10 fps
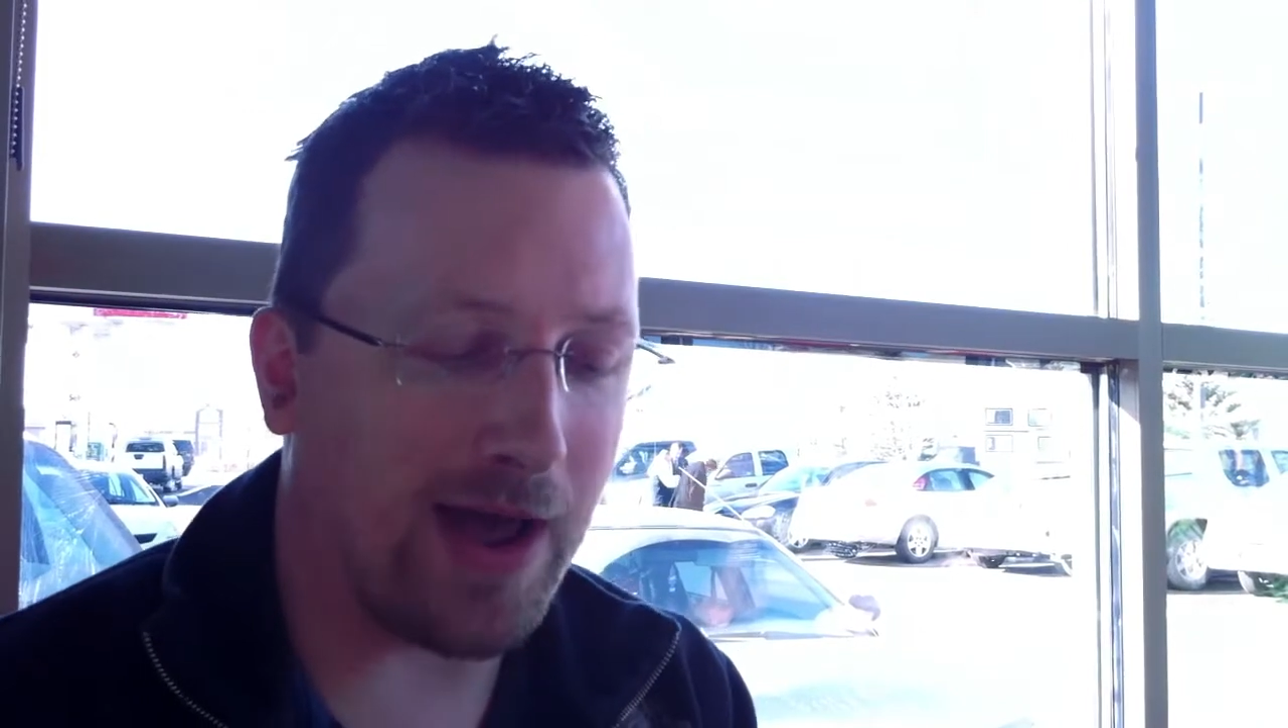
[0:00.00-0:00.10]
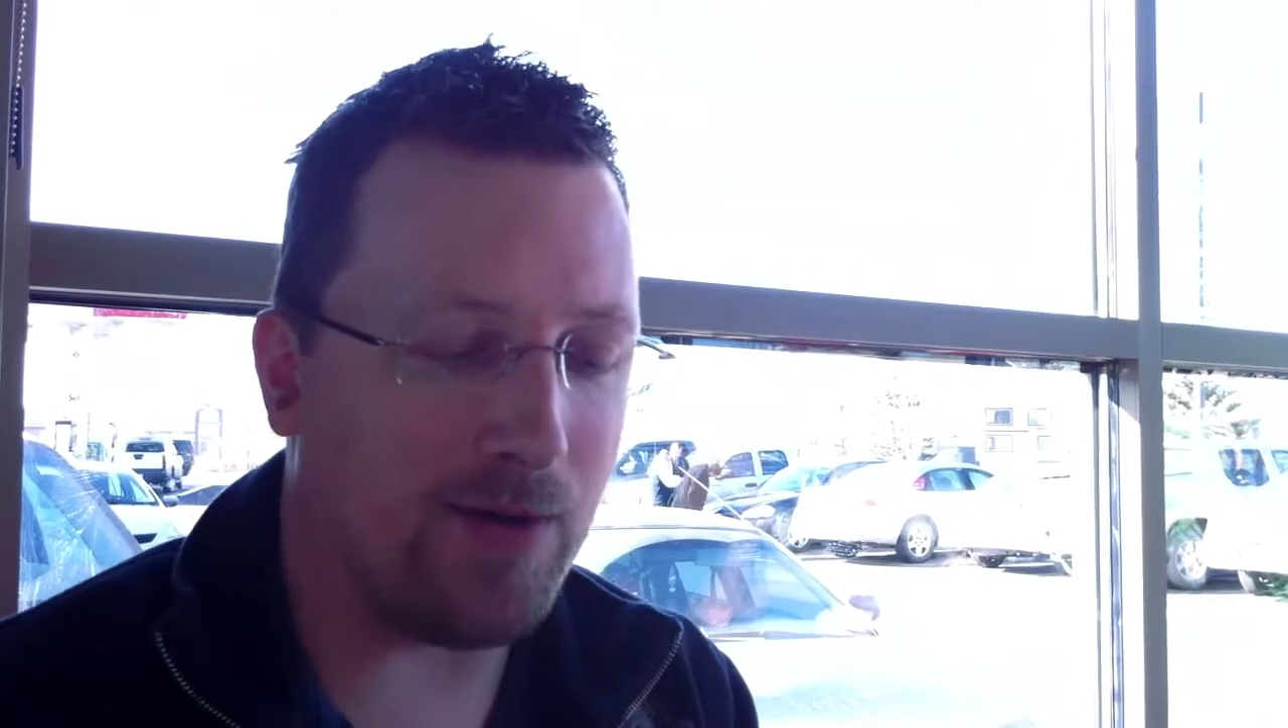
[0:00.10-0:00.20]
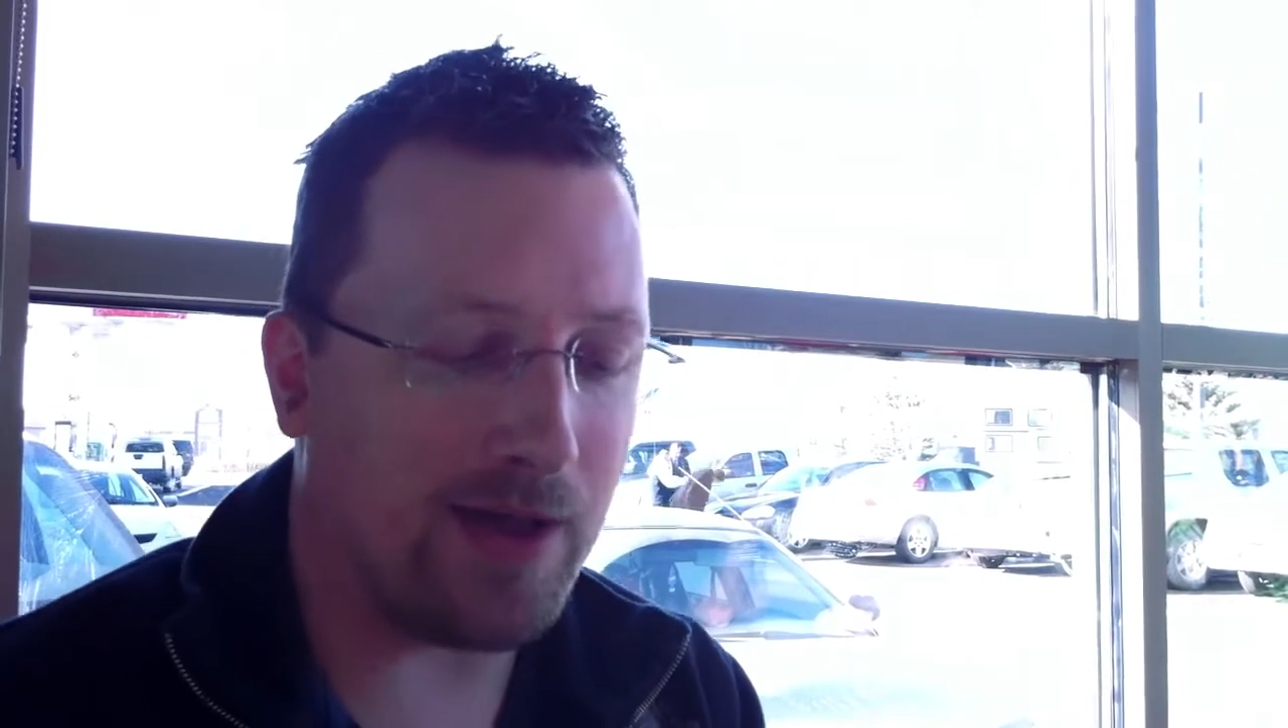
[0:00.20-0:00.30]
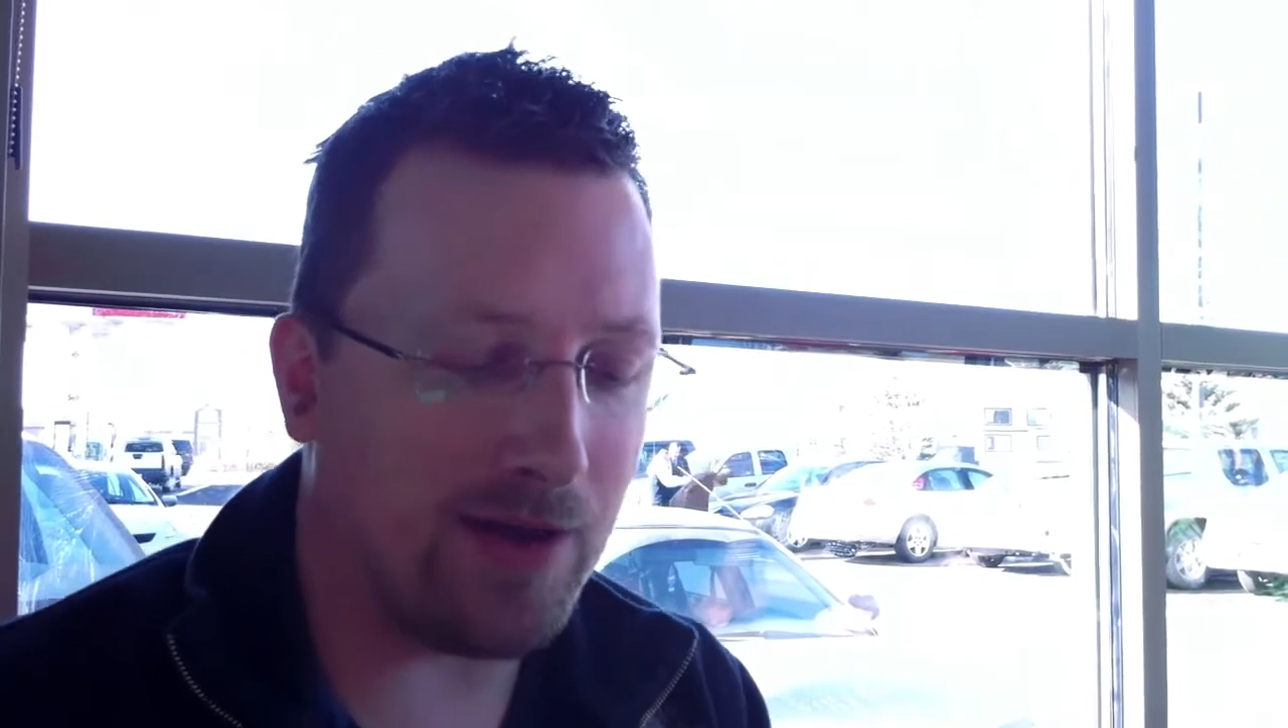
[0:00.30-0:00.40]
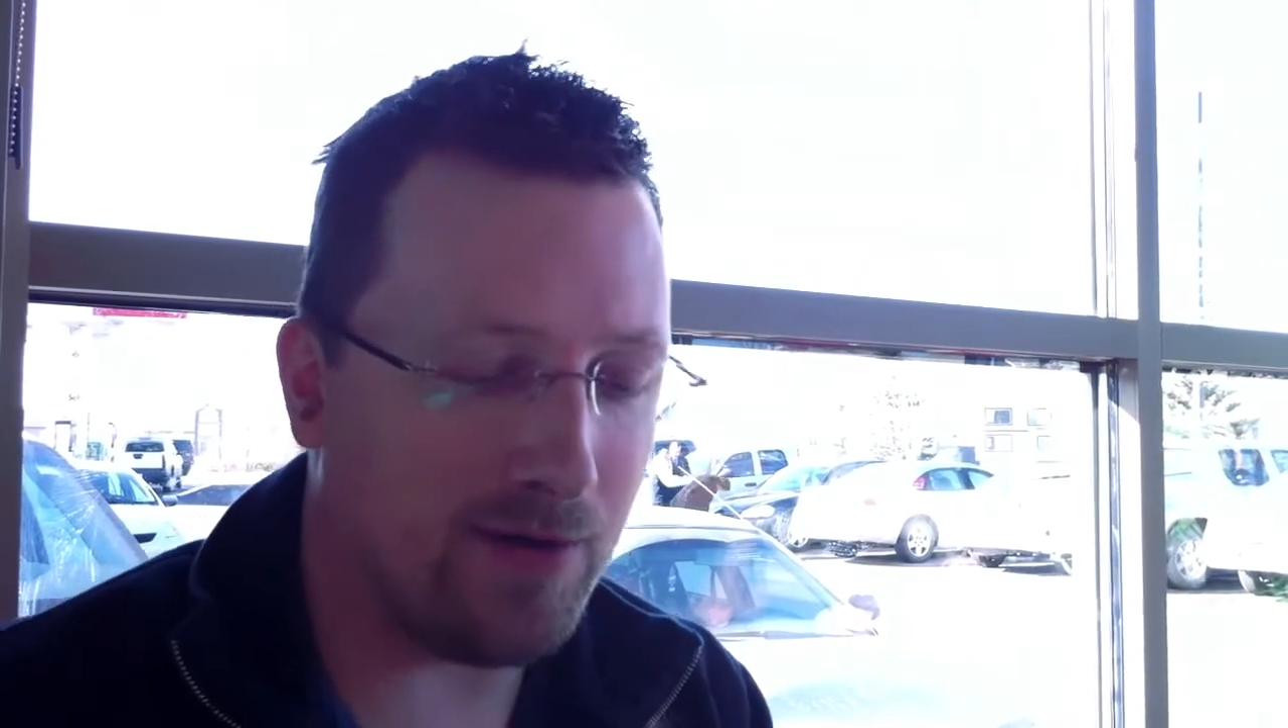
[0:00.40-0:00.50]

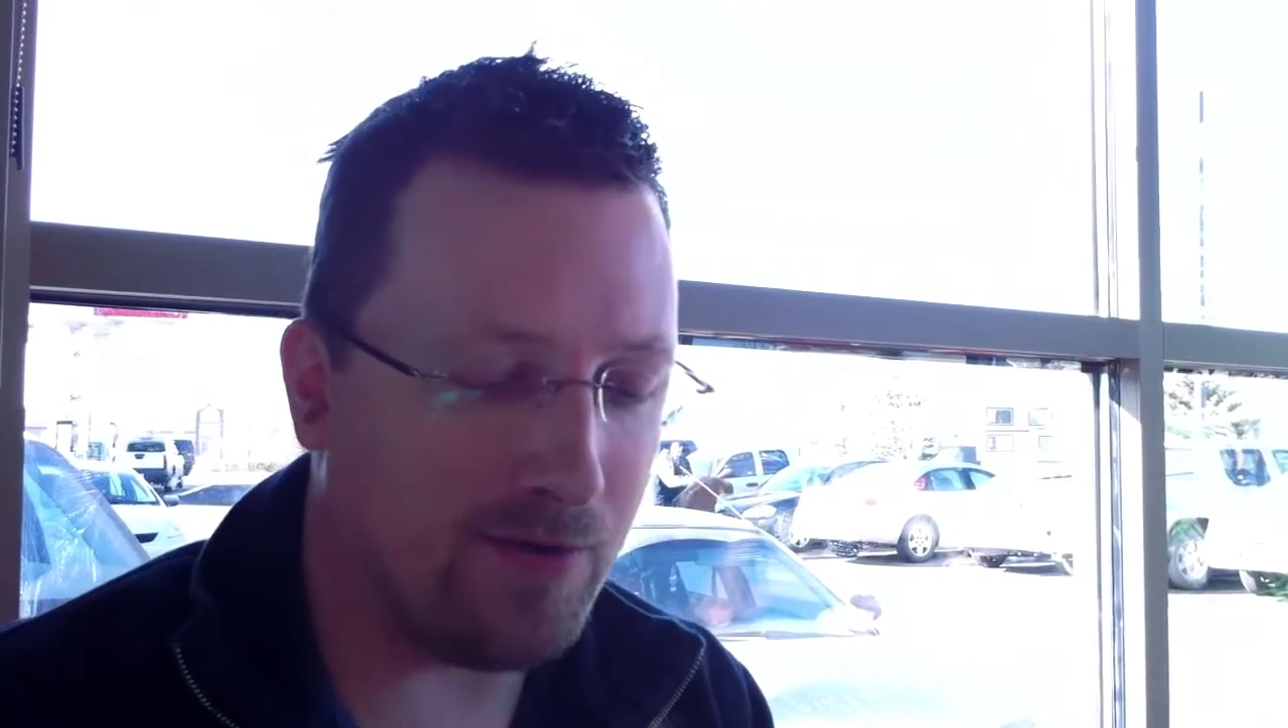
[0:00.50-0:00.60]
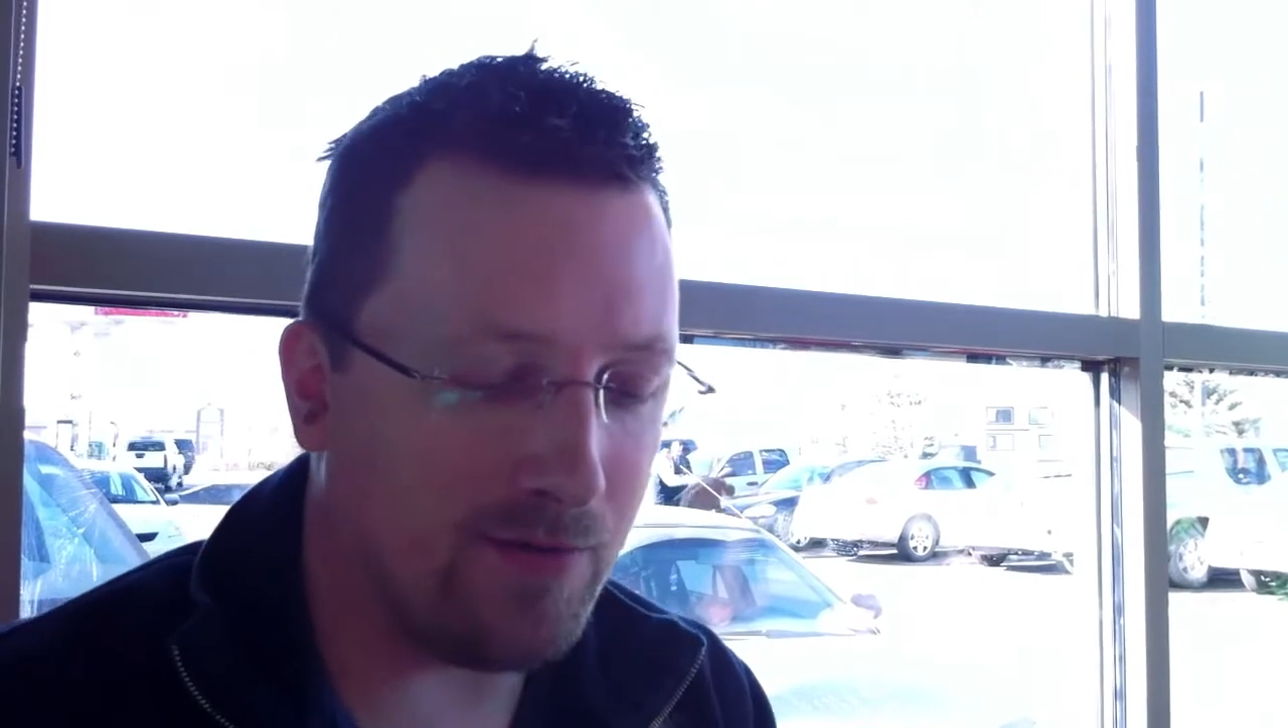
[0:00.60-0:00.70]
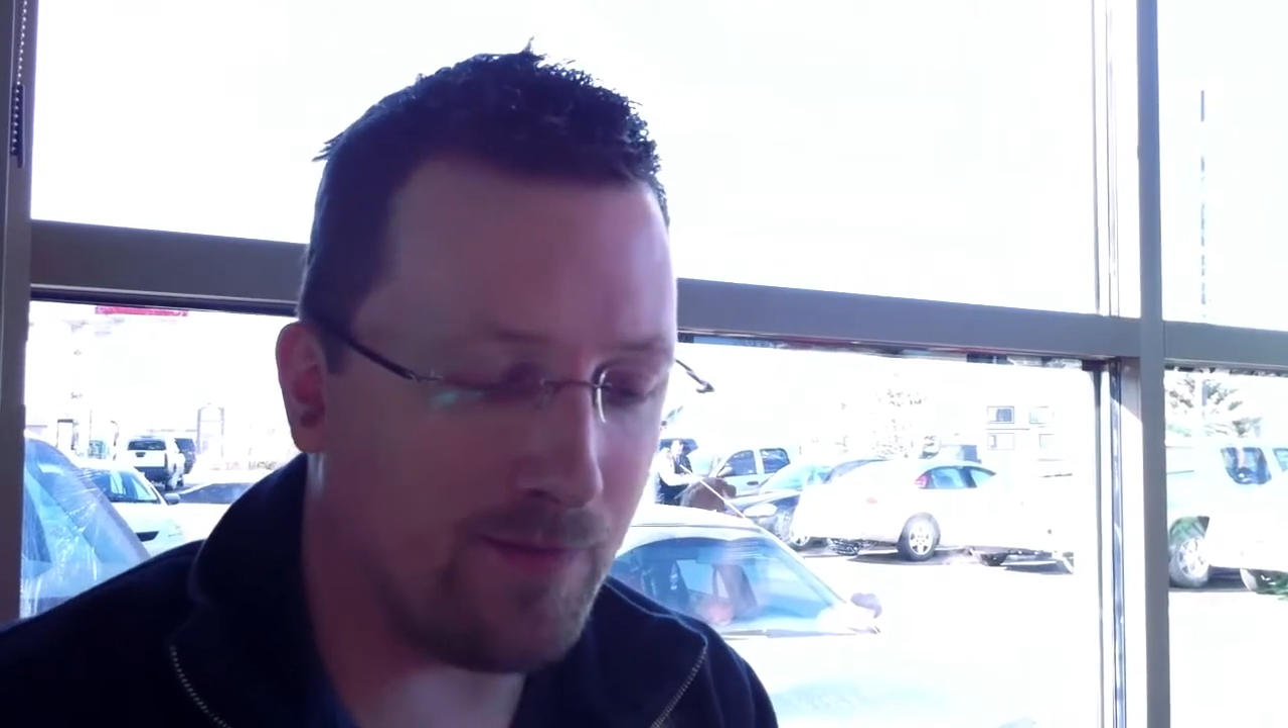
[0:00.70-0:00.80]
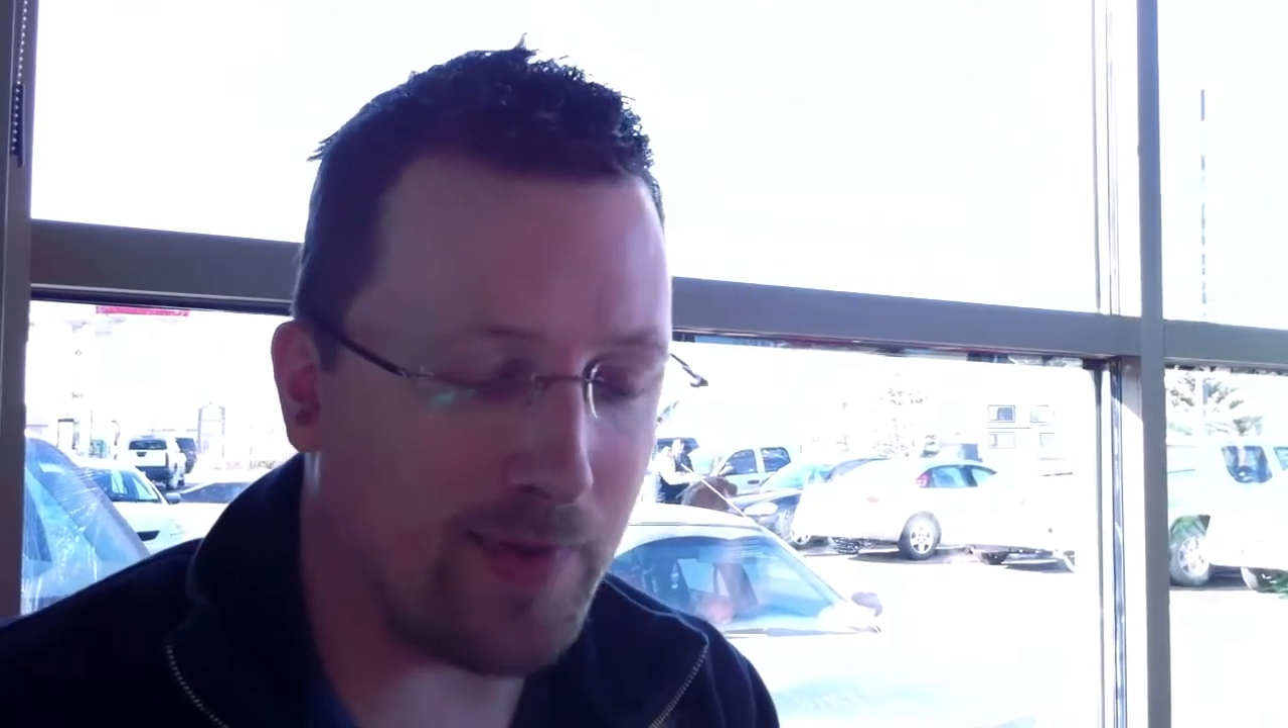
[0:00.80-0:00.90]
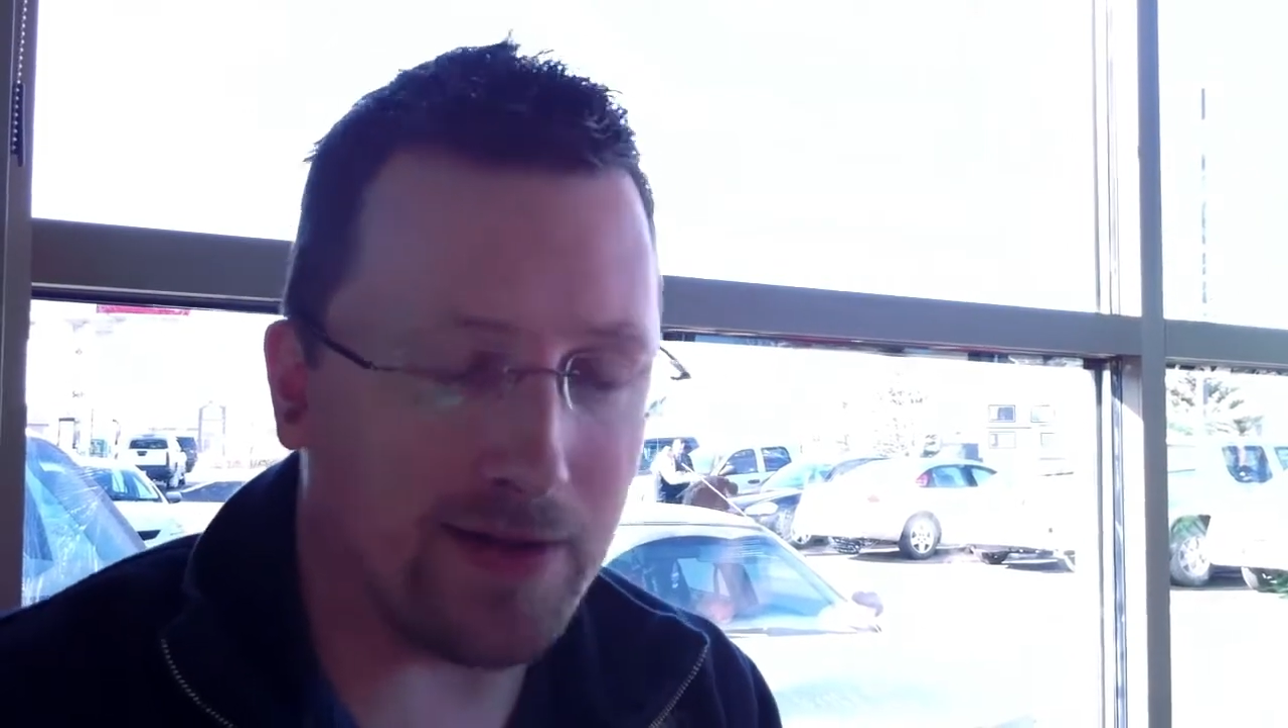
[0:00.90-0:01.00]
How are
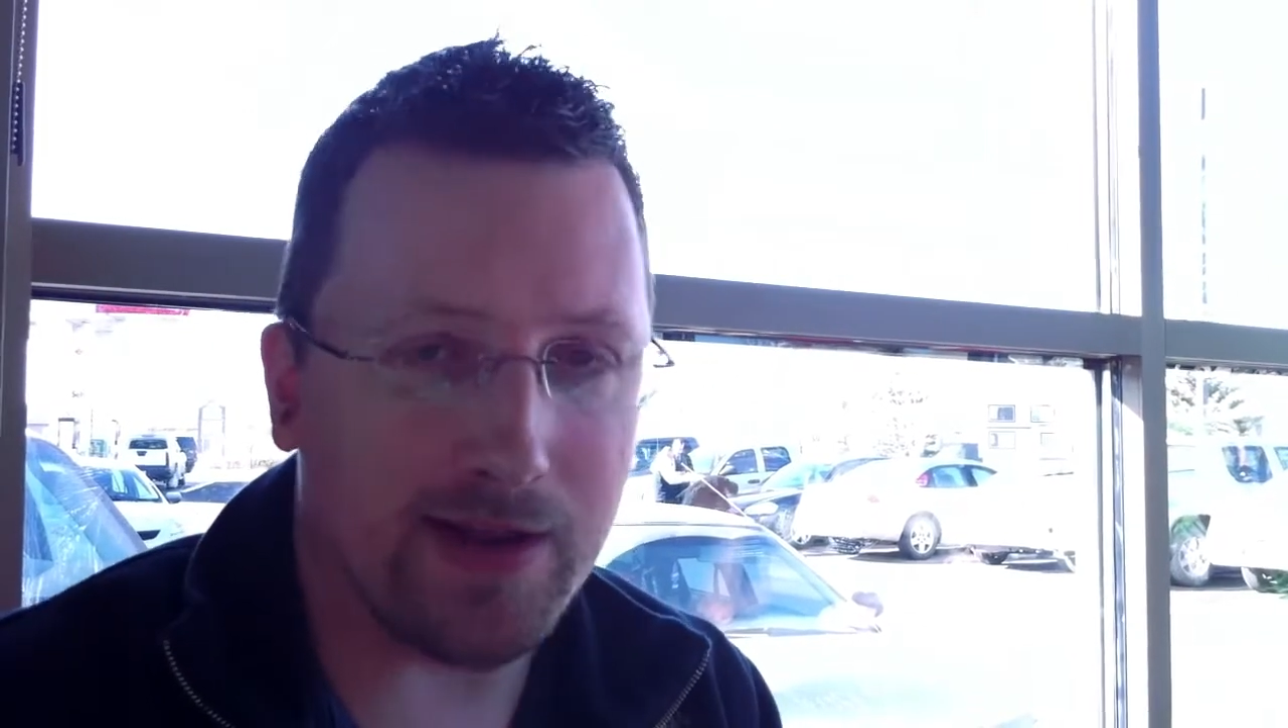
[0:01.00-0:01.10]
you